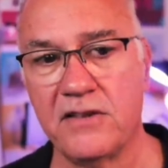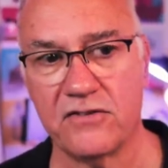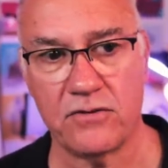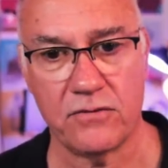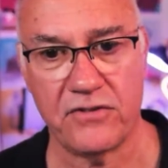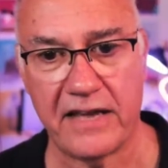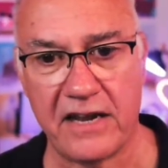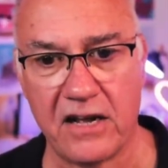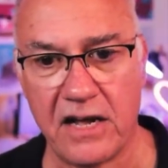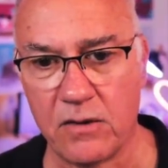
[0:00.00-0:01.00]
is a cool thing, and
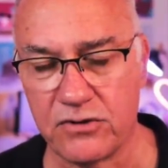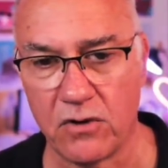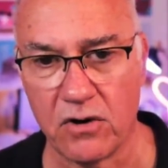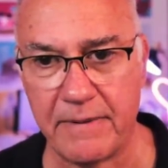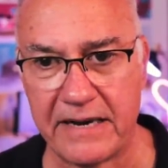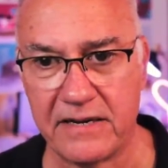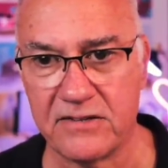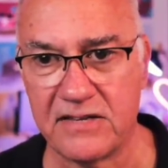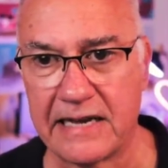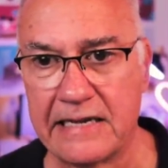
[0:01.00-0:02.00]
I, will talk about it in a
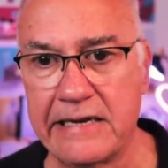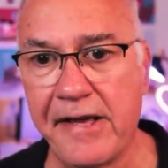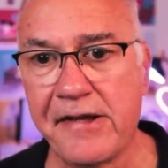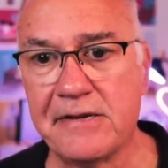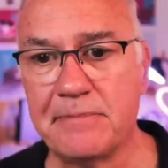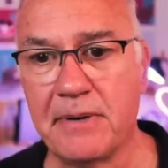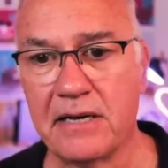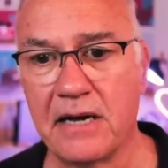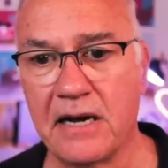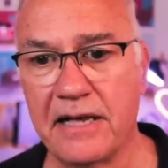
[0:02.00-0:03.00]
second.
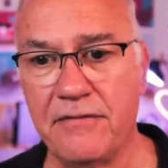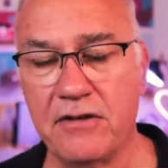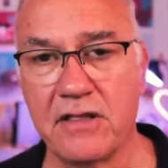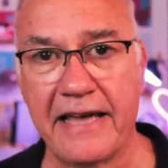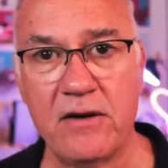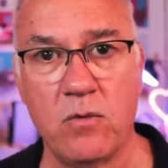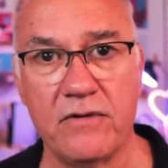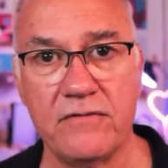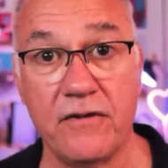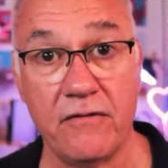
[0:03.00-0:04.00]
But uh, if you'd like
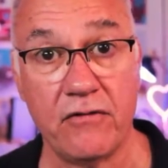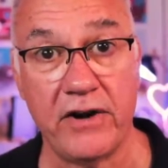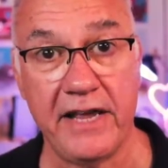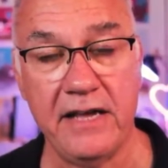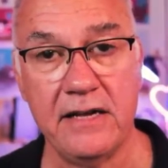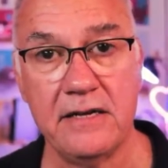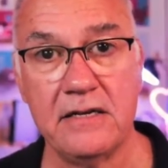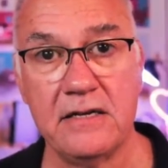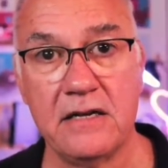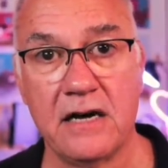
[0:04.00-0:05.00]
one for free,
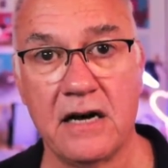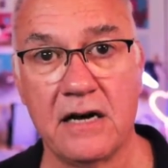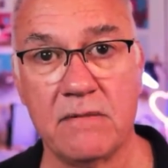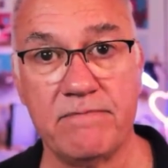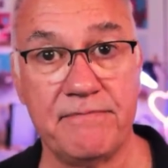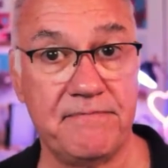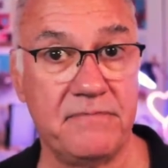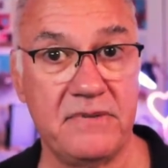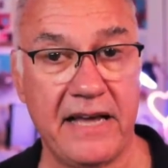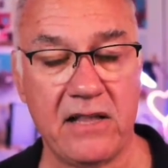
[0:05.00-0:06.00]
uh,
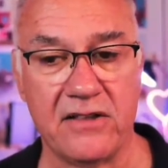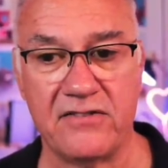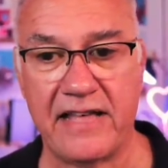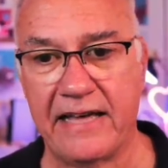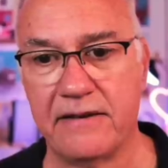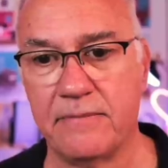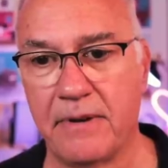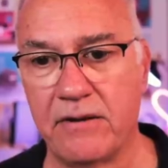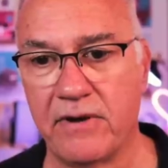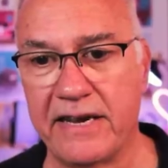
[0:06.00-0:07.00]
tell us that
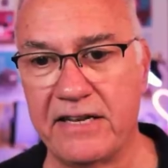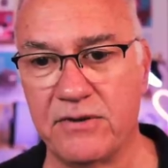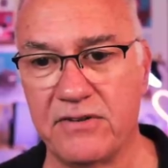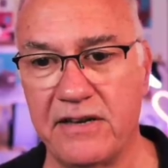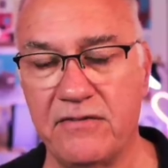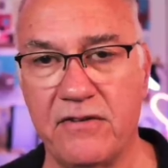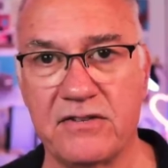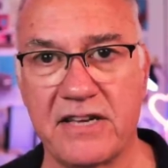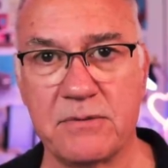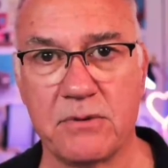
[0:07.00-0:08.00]
by writing to us at info at
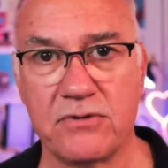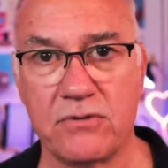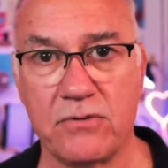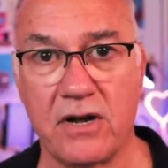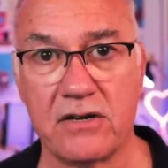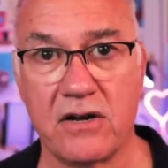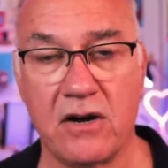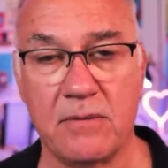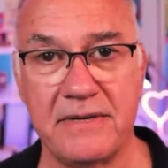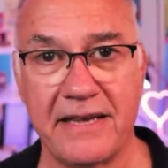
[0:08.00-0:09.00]

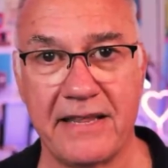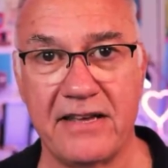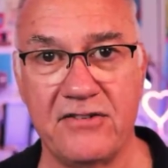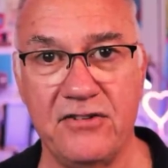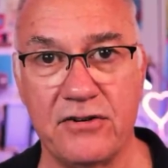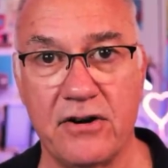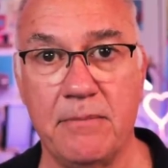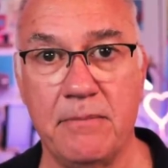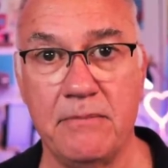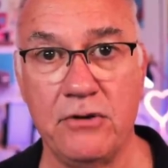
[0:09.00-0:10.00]
sketchbookskool.com, telling us your
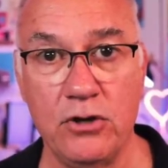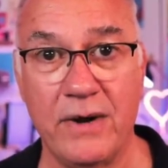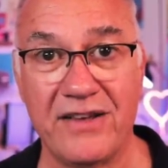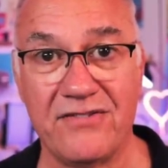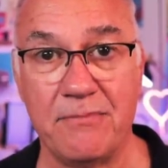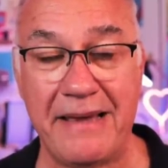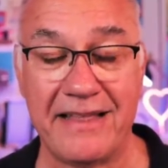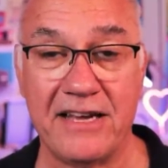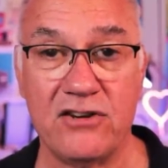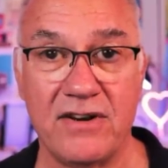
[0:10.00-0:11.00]
um, U.S.
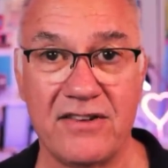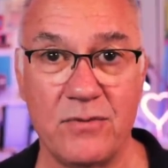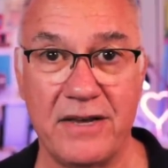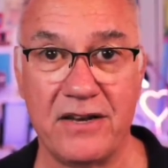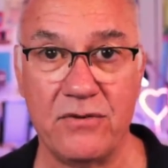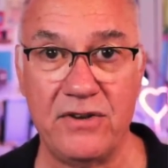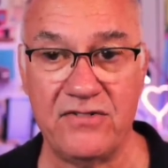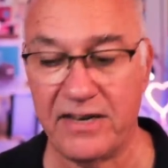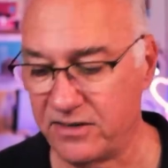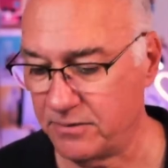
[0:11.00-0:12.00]
mailing address. We can only
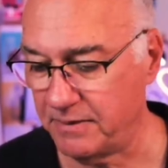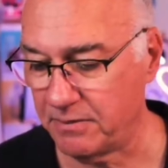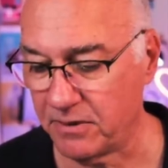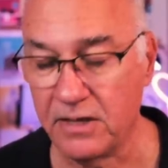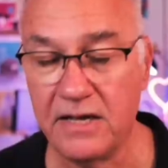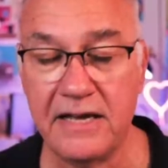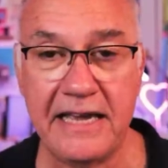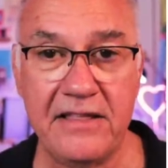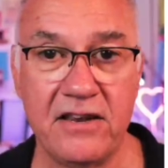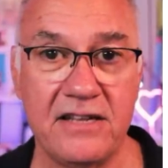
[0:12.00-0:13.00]
send it to people
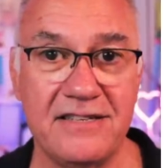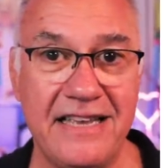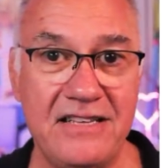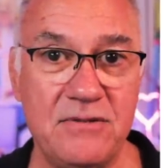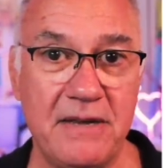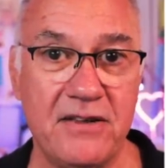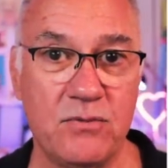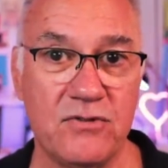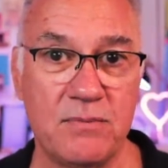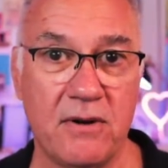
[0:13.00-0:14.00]
in the United States because
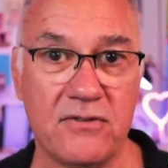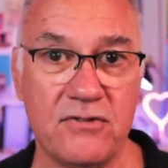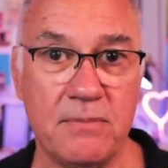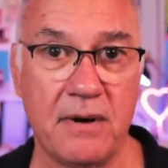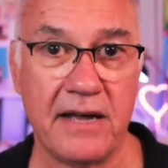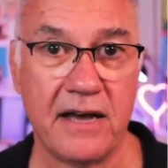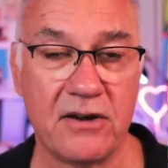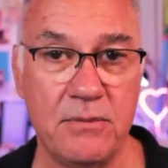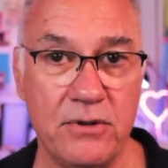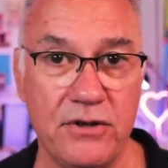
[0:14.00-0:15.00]
we're sponsored by
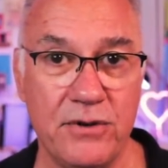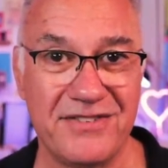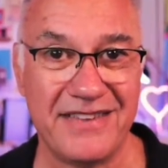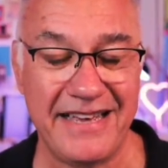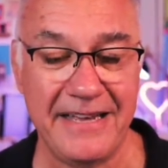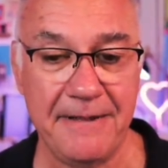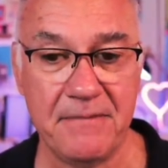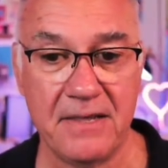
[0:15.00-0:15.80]
Hahnemühle, USA.